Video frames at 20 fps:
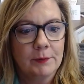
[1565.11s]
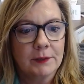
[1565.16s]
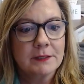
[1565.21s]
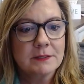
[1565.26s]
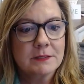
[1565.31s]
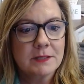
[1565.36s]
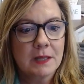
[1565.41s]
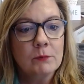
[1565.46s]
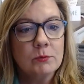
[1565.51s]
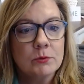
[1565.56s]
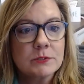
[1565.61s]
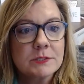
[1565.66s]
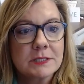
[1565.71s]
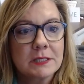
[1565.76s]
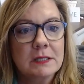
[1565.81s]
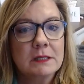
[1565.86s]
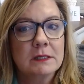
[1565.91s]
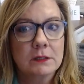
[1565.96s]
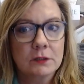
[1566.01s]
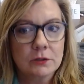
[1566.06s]
because they will
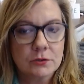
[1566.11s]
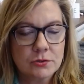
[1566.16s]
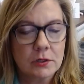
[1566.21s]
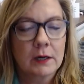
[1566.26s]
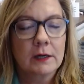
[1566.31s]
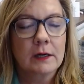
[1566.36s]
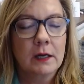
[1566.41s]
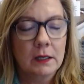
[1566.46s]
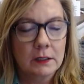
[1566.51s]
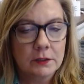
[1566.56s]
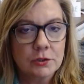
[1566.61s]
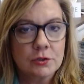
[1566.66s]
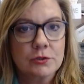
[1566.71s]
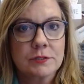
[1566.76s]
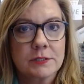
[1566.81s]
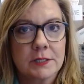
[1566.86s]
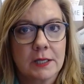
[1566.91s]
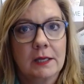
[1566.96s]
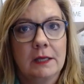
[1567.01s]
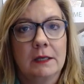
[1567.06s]
see that you're trying to
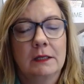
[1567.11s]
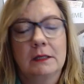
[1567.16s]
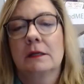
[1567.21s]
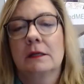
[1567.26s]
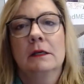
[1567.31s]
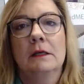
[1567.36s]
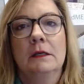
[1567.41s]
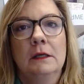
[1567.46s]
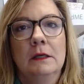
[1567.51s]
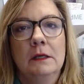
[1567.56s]
understand